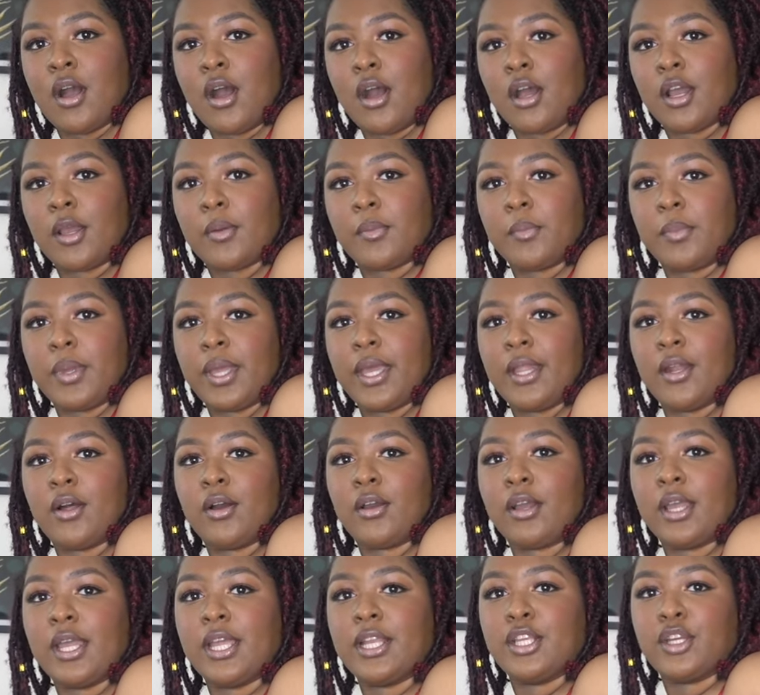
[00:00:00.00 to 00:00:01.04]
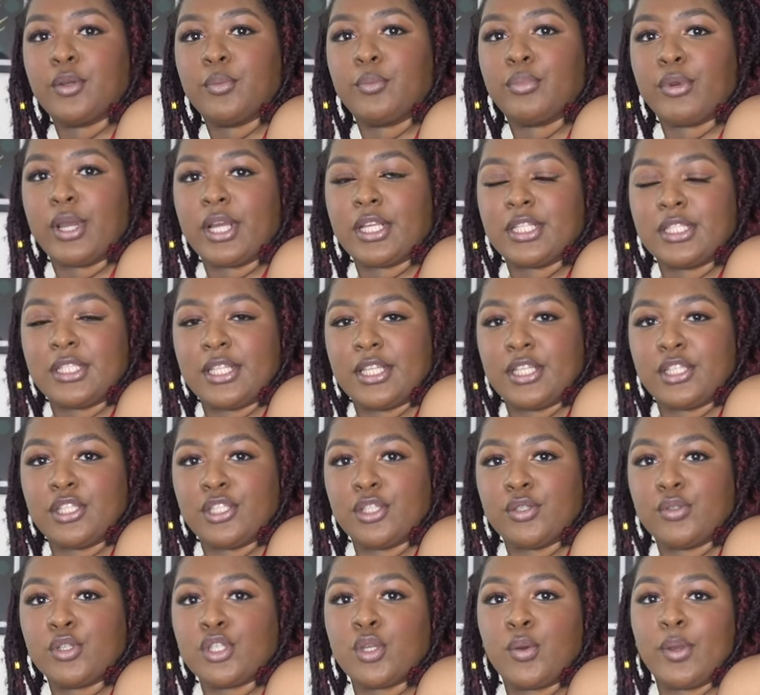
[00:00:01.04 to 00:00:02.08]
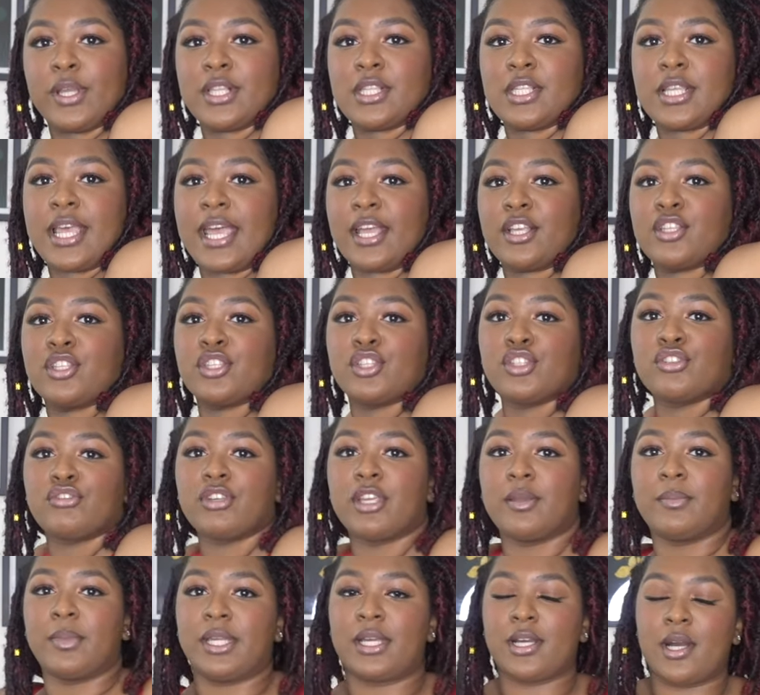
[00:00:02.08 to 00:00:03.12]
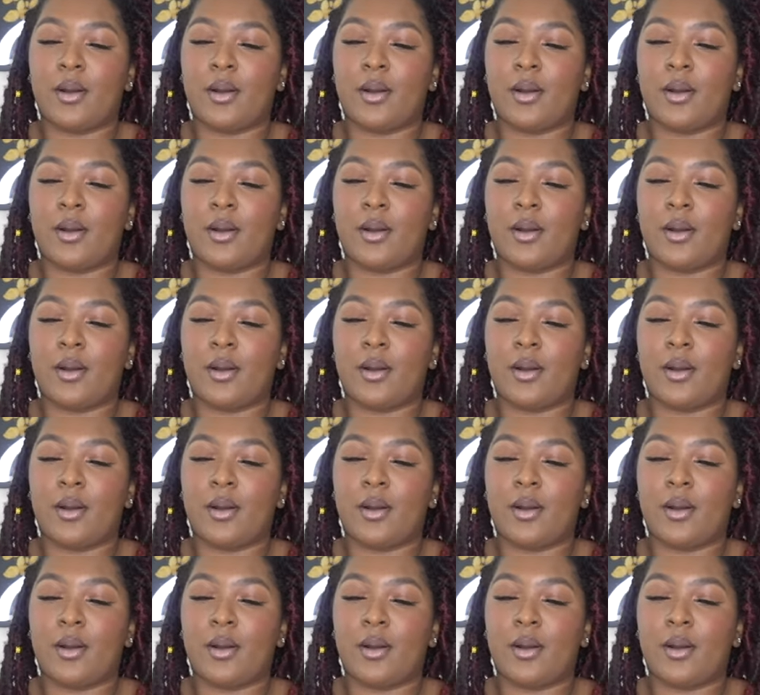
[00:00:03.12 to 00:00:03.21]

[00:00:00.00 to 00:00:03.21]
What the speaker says: armpit or in your breast tissue. So it's extremely